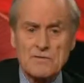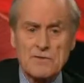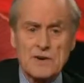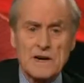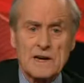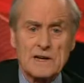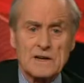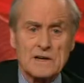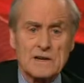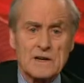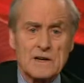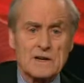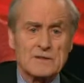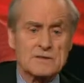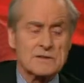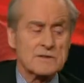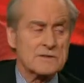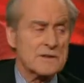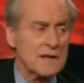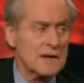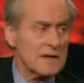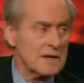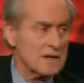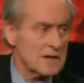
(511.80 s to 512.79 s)
and find an answer,
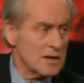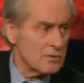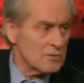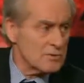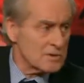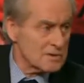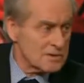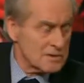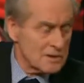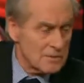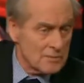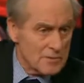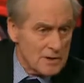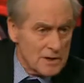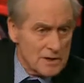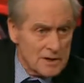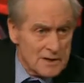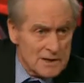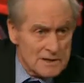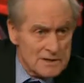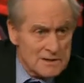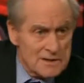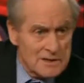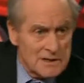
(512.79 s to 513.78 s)
and then go to somebody
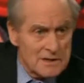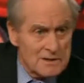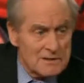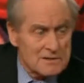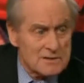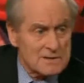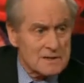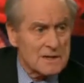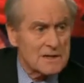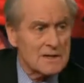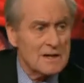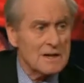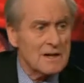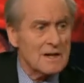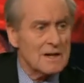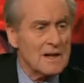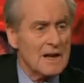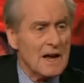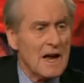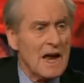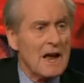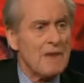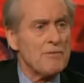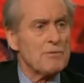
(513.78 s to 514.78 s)
like Tina and say,
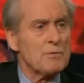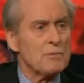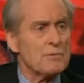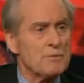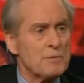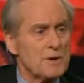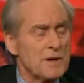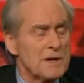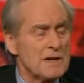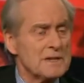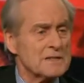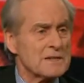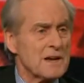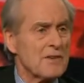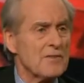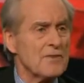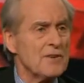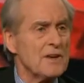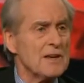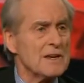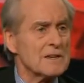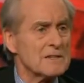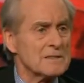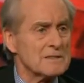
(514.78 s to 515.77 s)
I have a piece, I
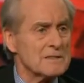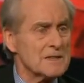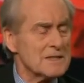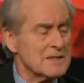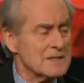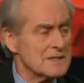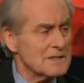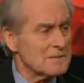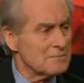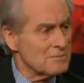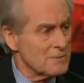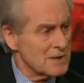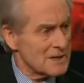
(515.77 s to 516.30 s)
think this is